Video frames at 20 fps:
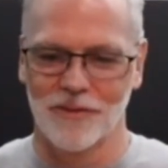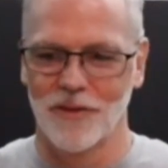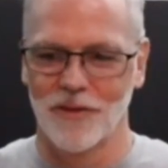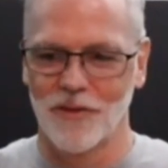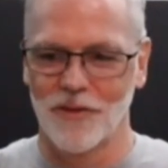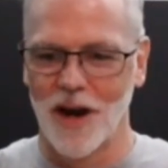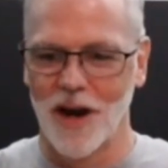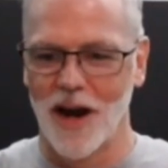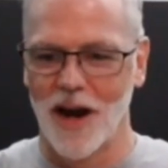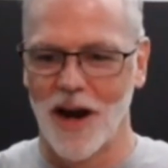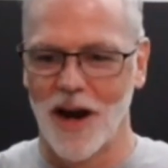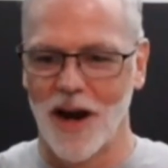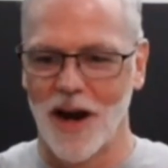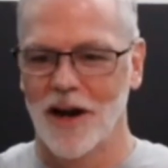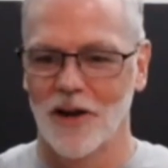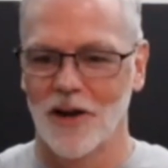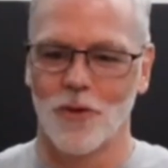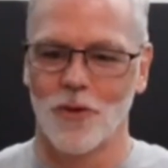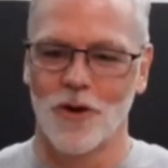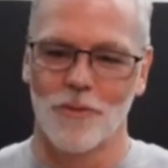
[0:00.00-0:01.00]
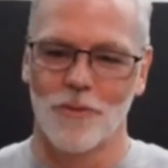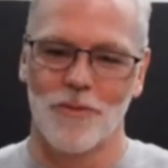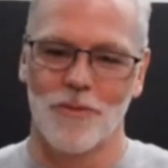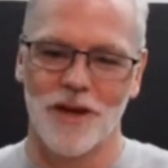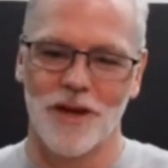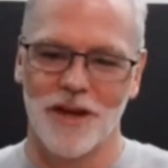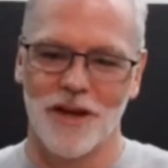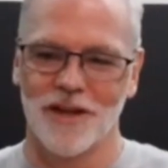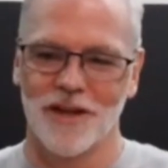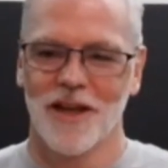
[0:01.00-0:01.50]
If I had another one of me
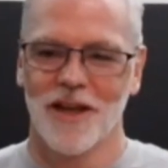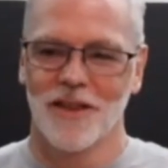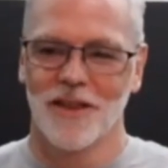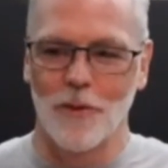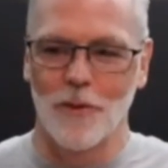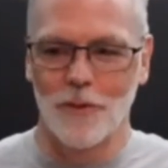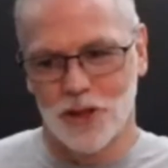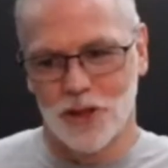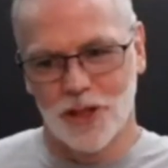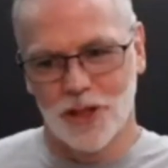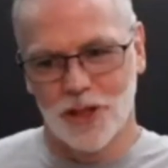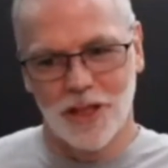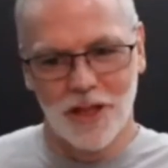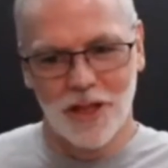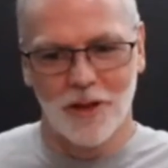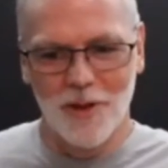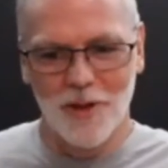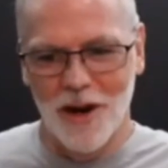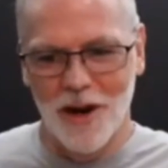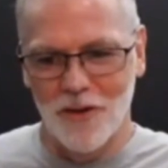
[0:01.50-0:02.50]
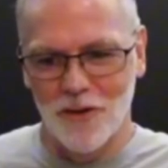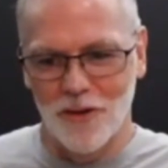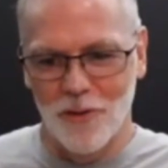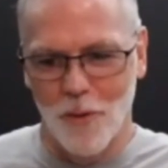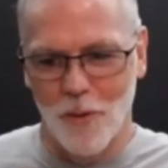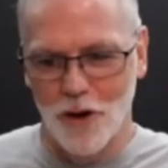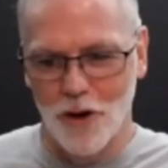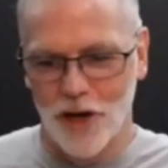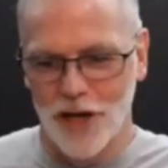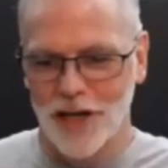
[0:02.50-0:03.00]
that was just a little bit better at
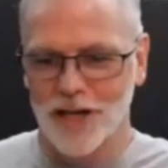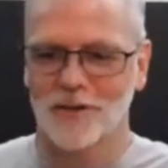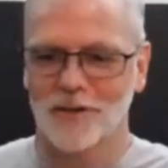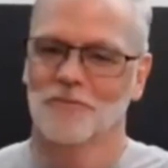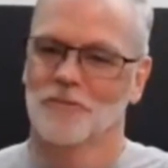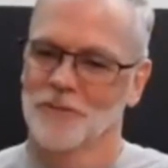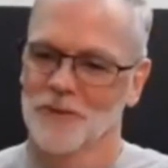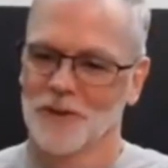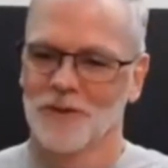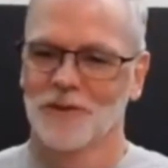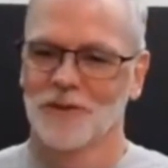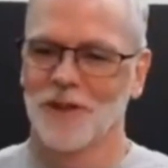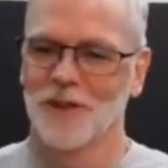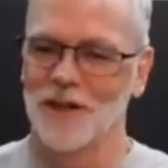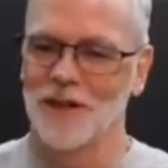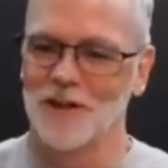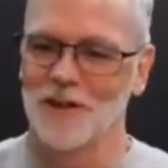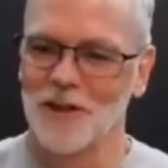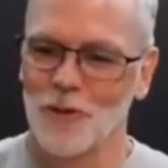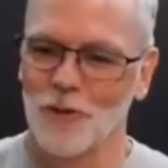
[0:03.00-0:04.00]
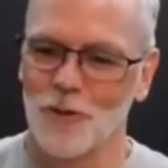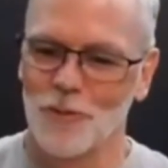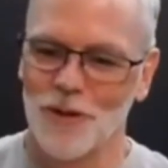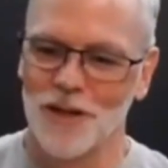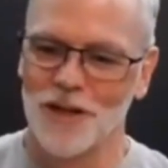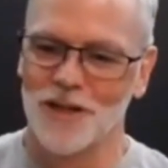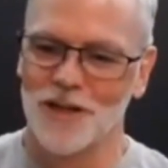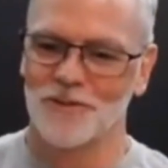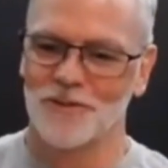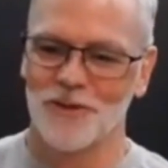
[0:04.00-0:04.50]
marketing, then it would
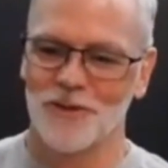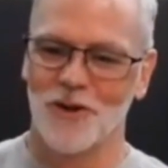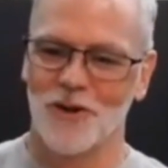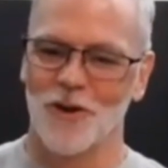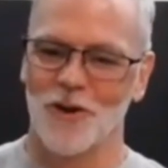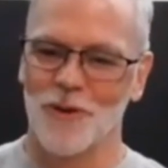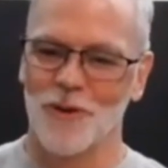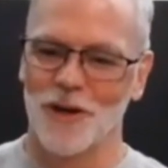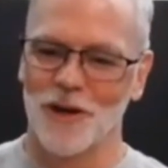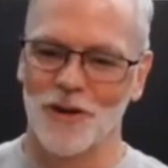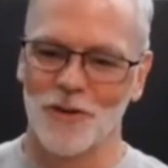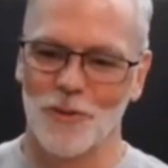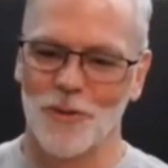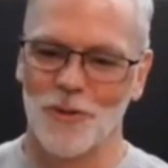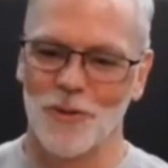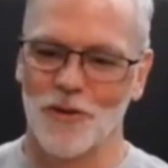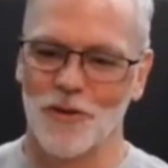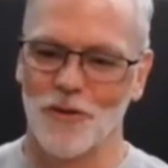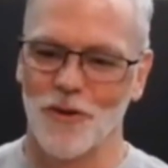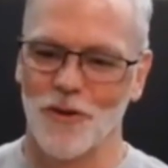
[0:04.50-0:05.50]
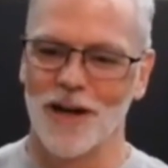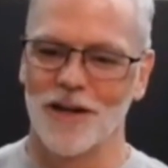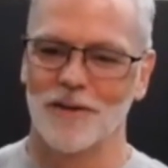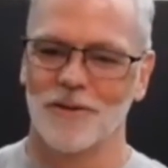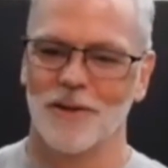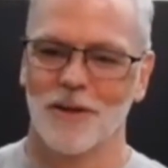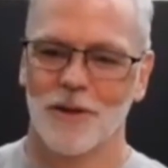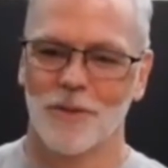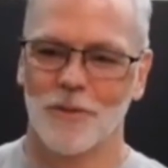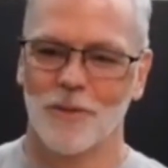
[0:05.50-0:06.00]
be, you know what I mean, it would be great.
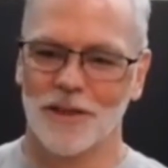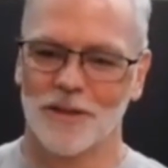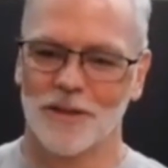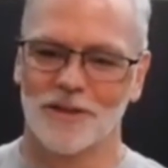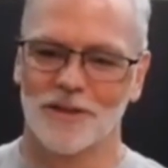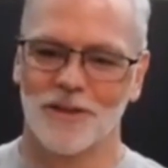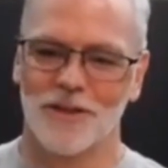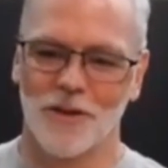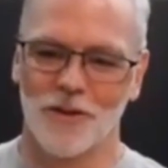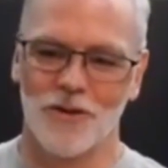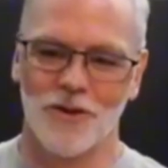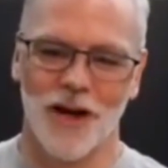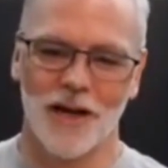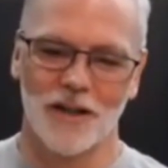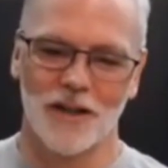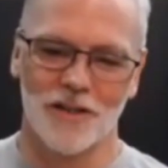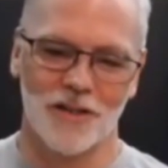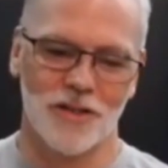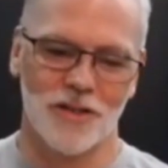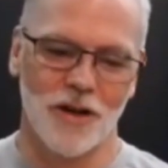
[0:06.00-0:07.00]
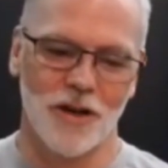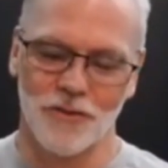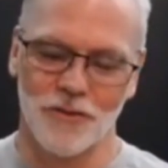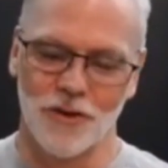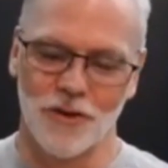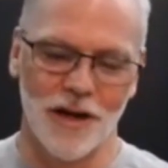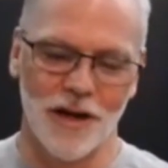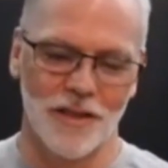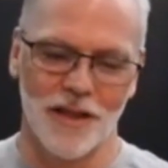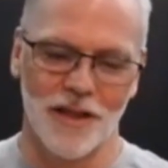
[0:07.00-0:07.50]
But you got to suffer, I
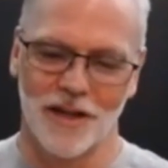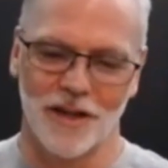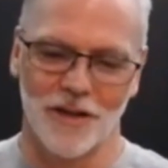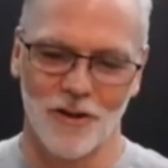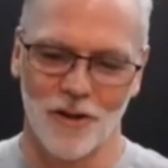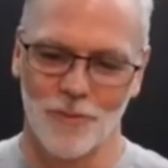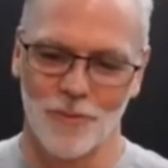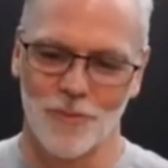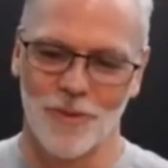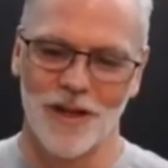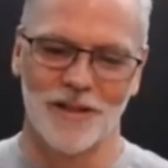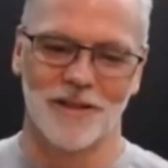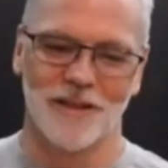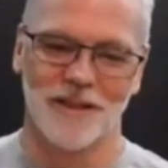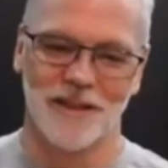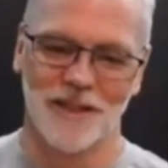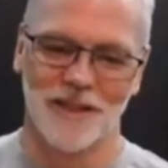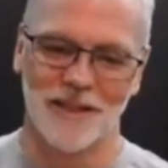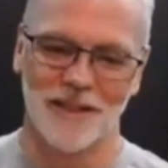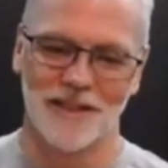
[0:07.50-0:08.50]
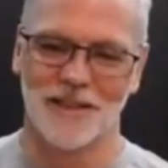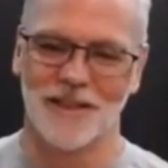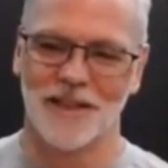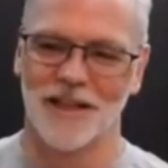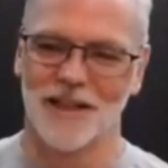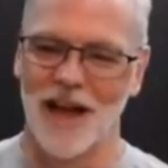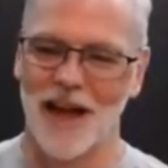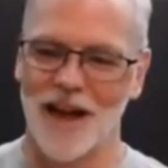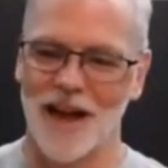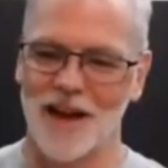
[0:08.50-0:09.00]
think, a little bit in
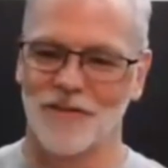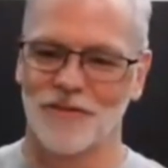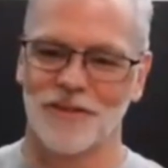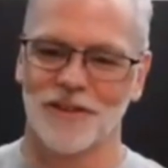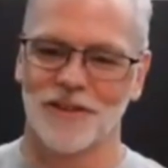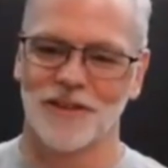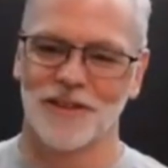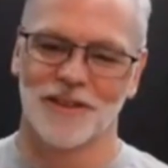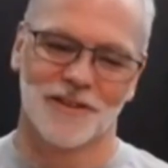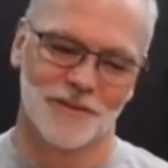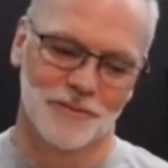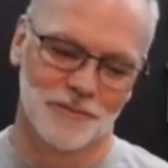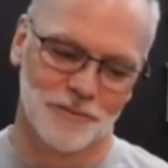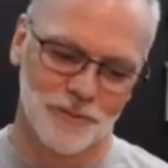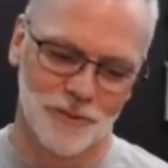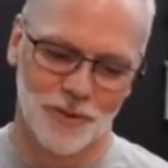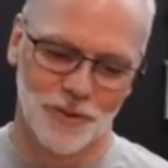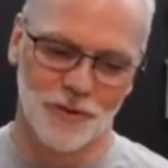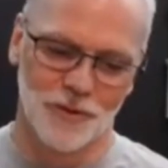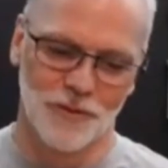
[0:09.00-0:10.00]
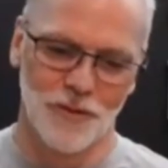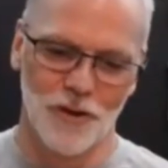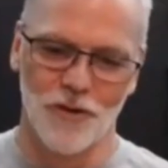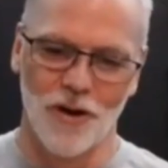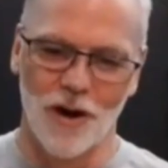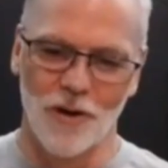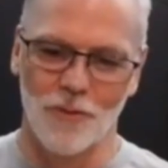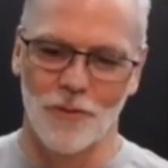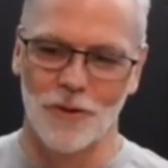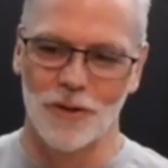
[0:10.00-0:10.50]
life to figure
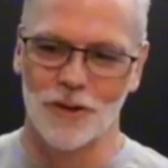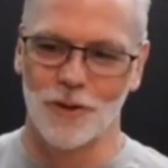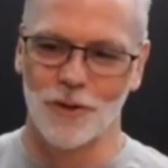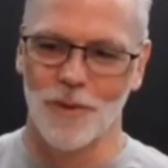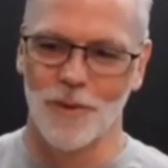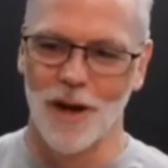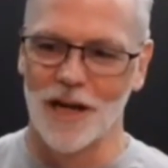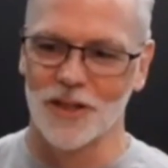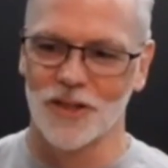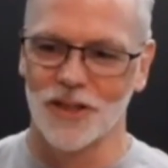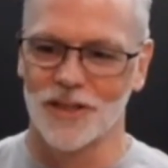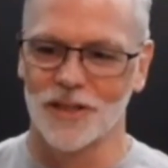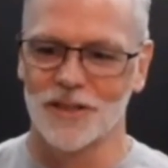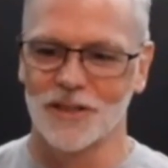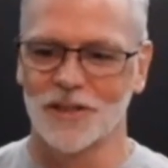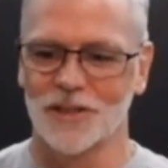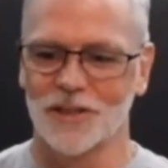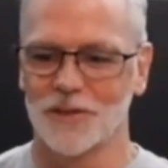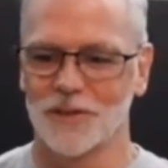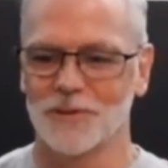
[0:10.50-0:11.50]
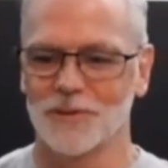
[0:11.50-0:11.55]
out what your passion is too.